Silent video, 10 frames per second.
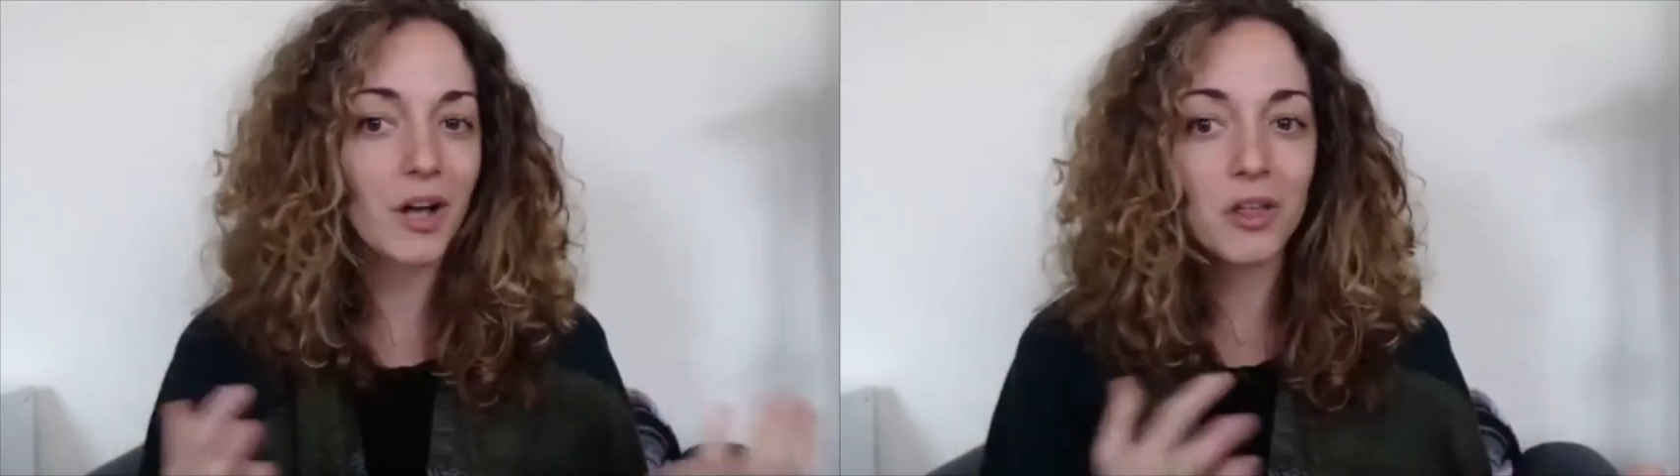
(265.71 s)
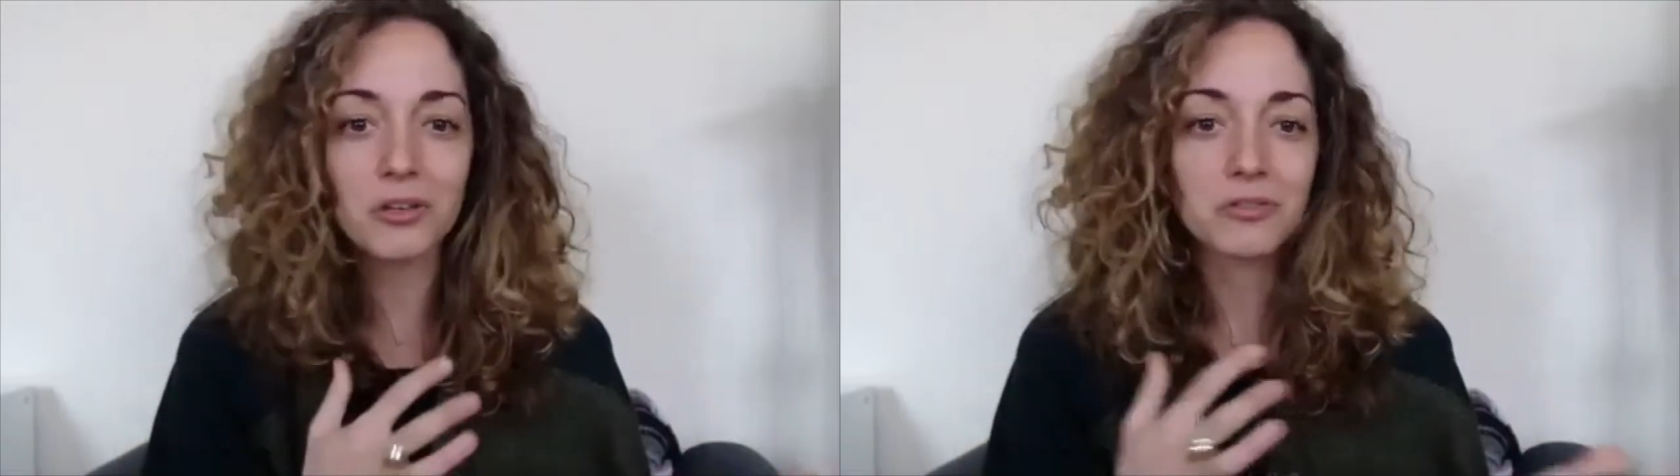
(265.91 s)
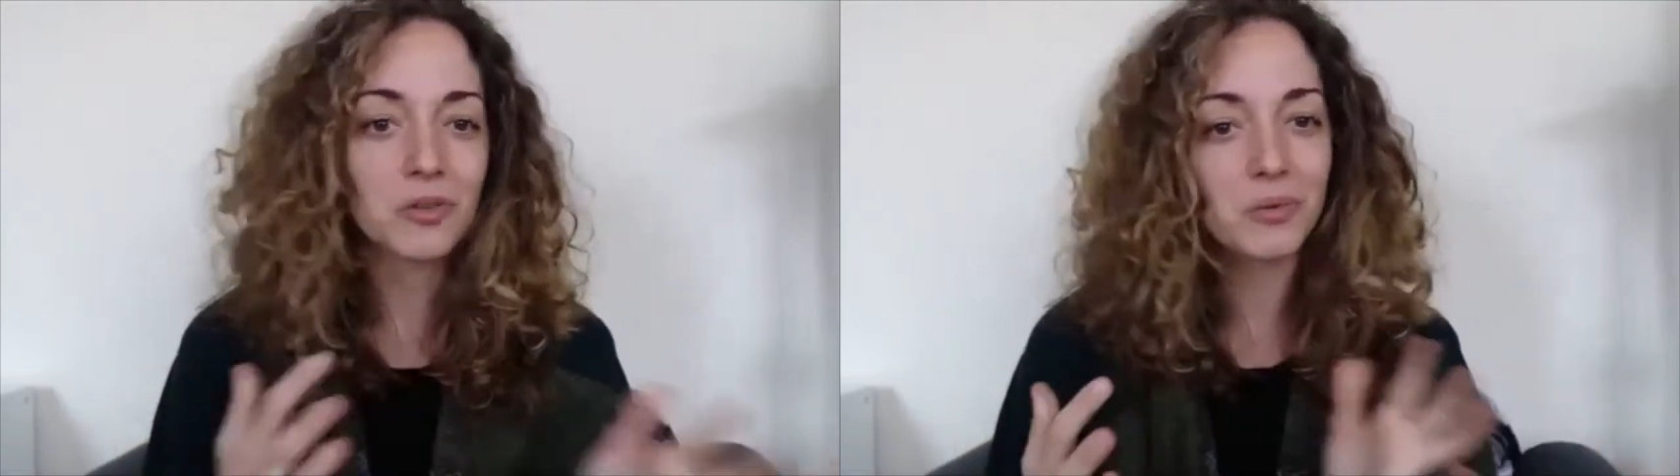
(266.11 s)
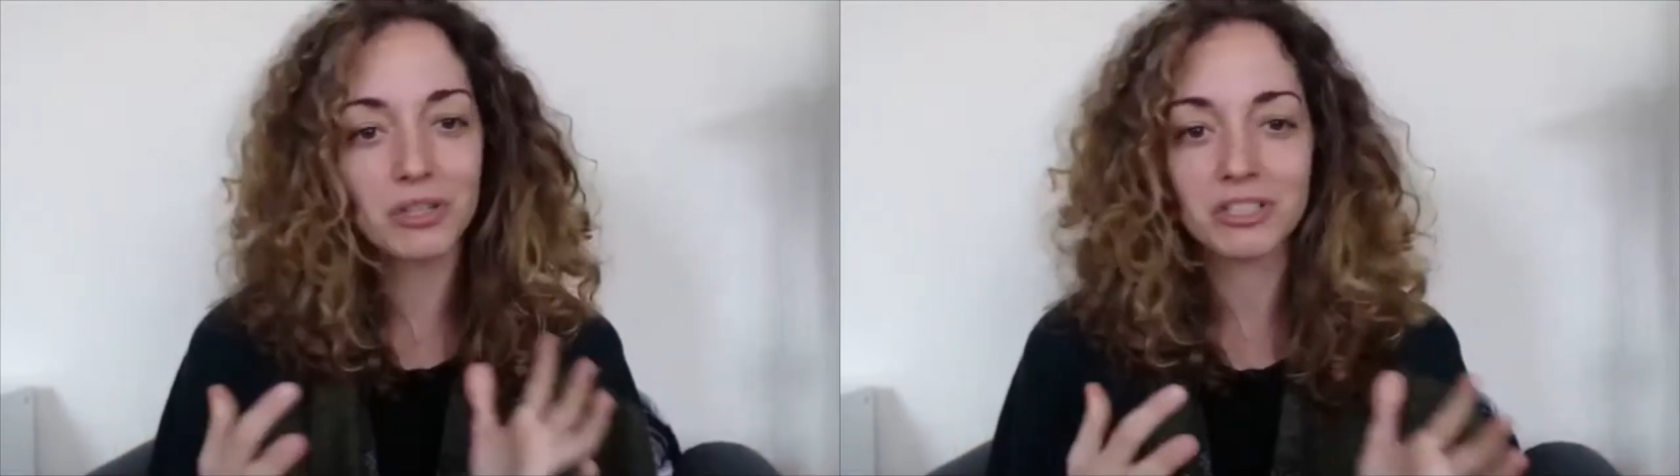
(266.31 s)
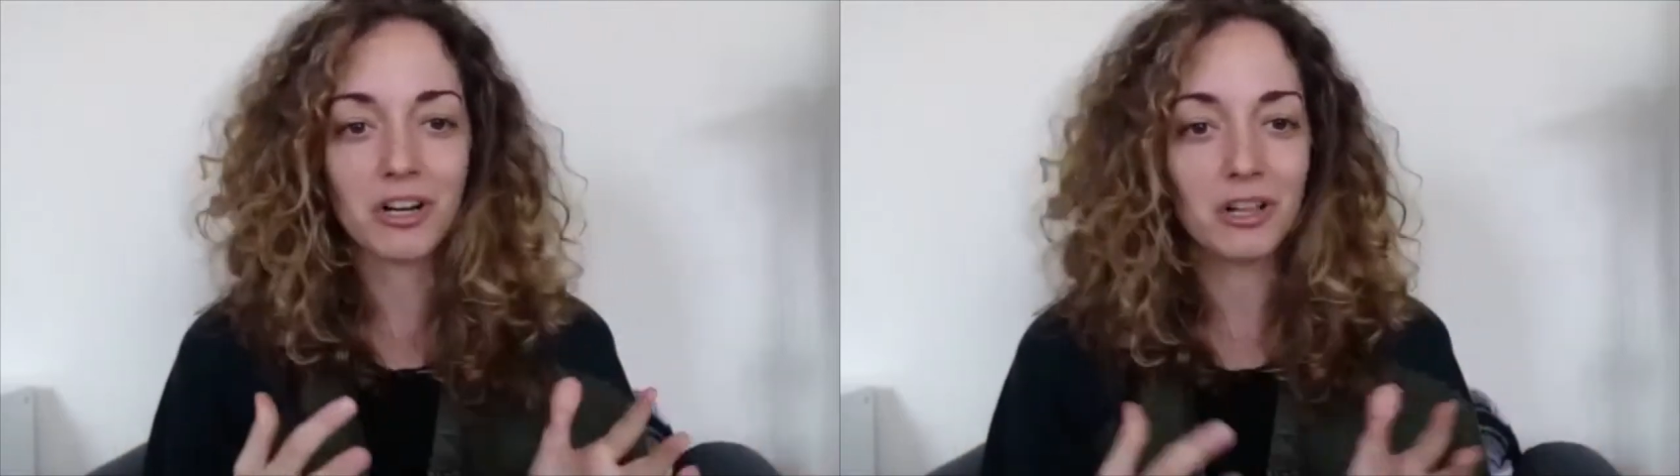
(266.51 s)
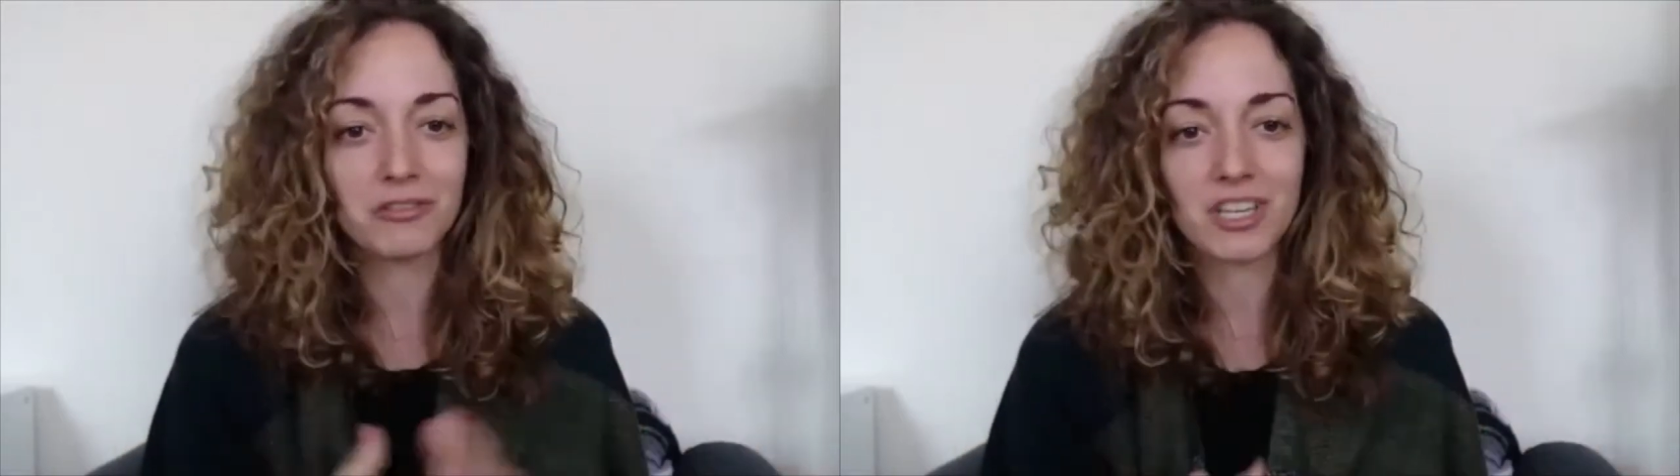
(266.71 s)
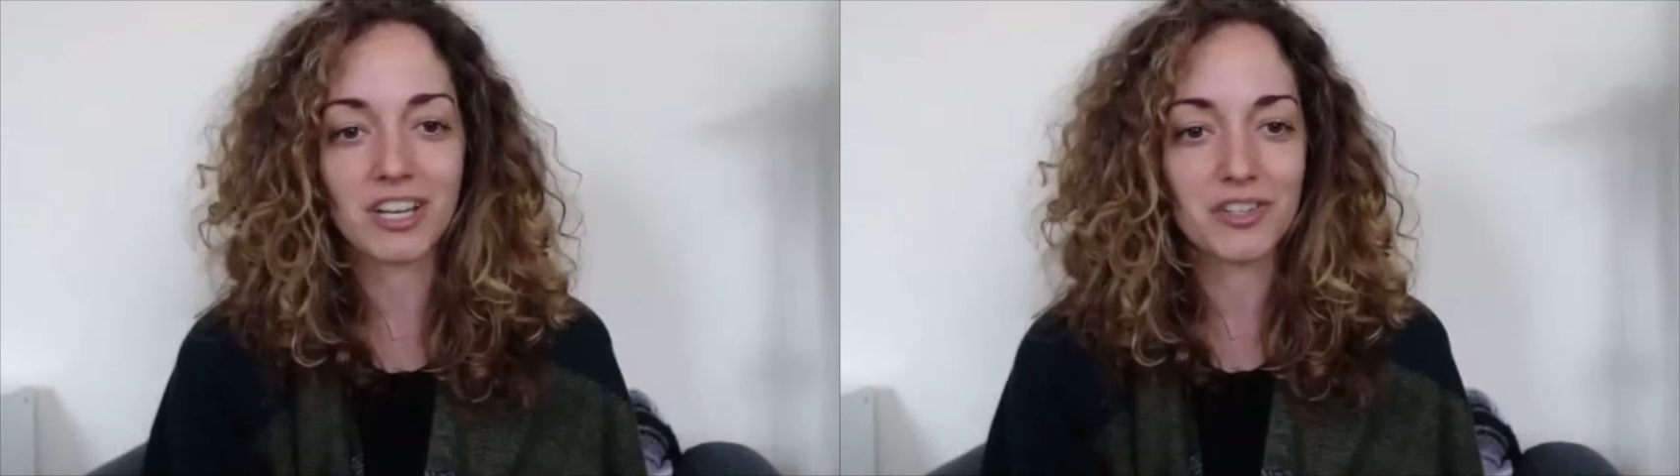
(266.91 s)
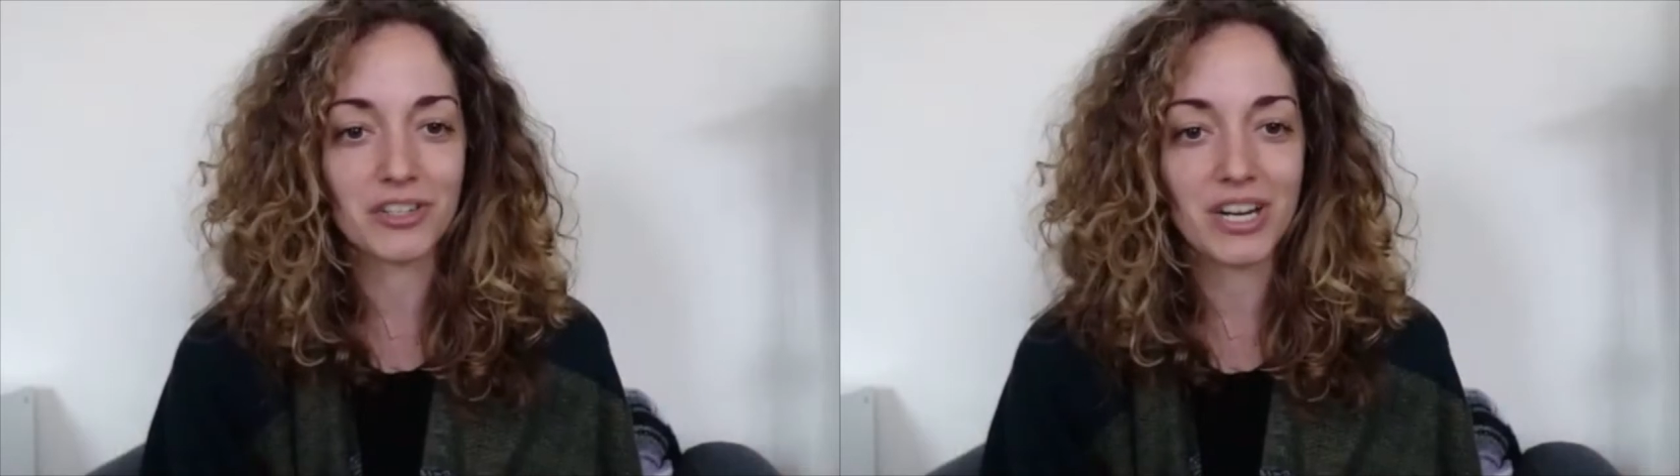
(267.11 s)
all over the world or all over the
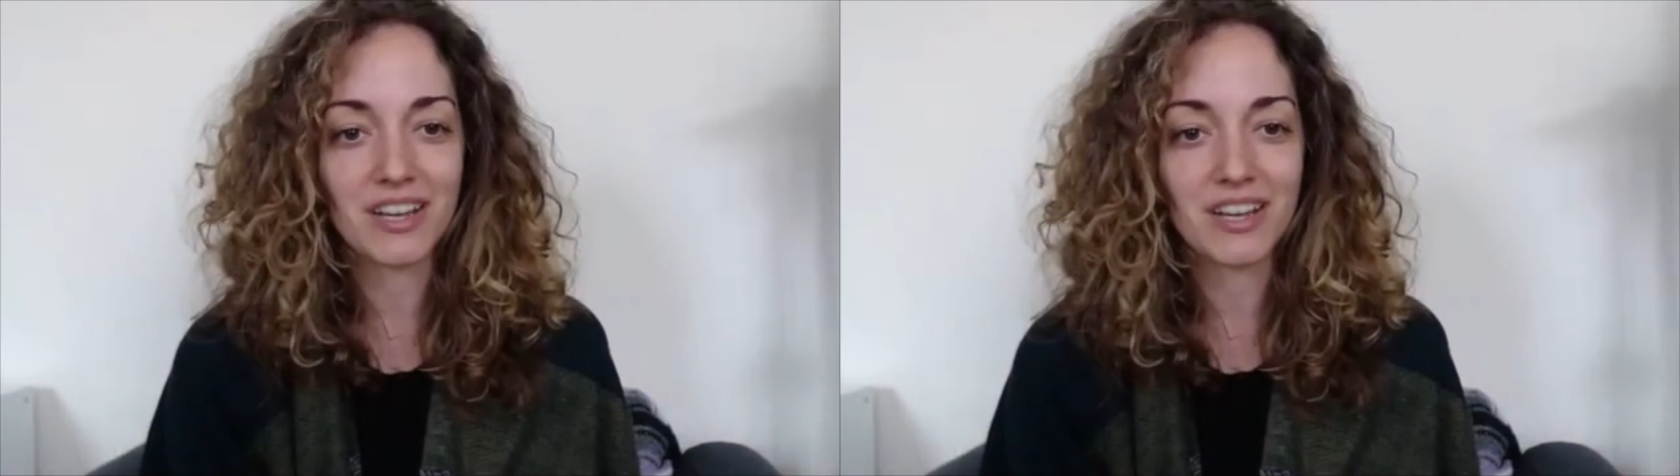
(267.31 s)
country